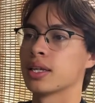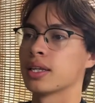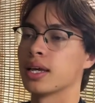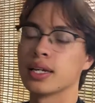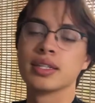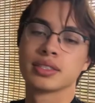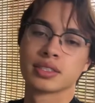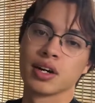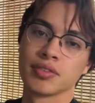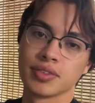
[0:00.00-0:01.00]
That it is
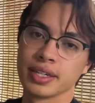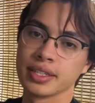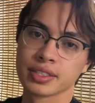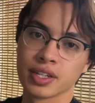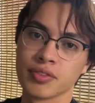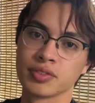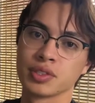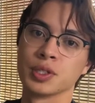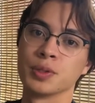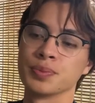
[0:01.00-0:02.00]
tough. It is tough
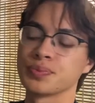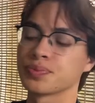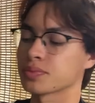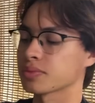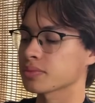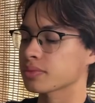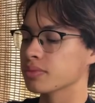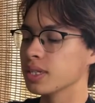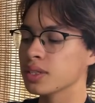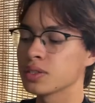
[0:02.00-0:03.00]
to
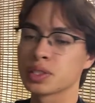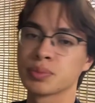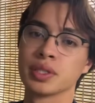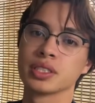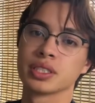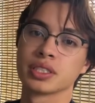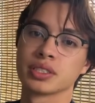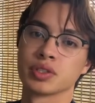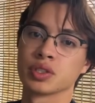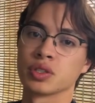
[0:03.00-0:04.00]
experience this
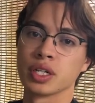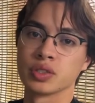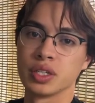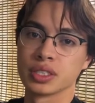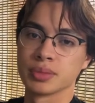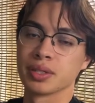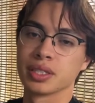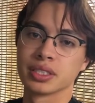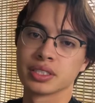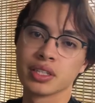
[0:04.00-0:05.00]
virtual graduation
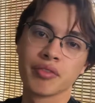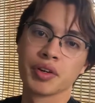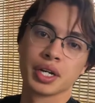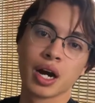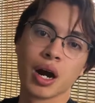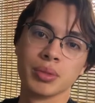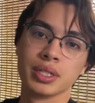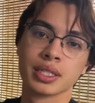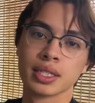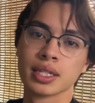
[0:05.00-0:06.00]
because it's not very
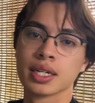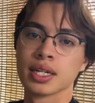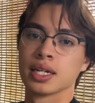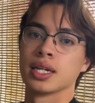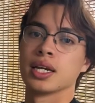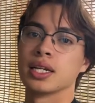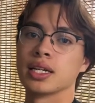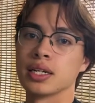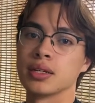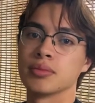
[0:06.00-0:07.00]
common in
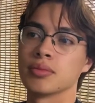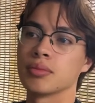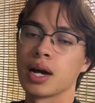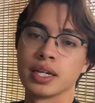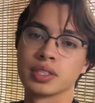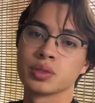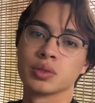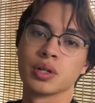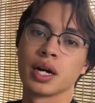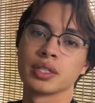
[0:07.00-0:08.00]
high
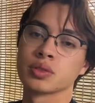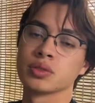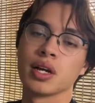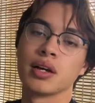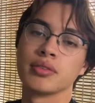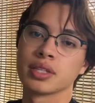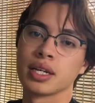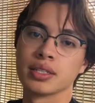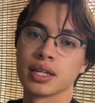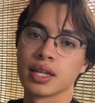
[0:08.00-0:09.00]
school lives.
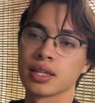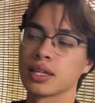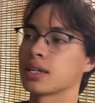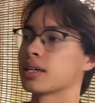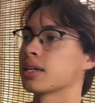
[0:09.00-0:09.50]
And I think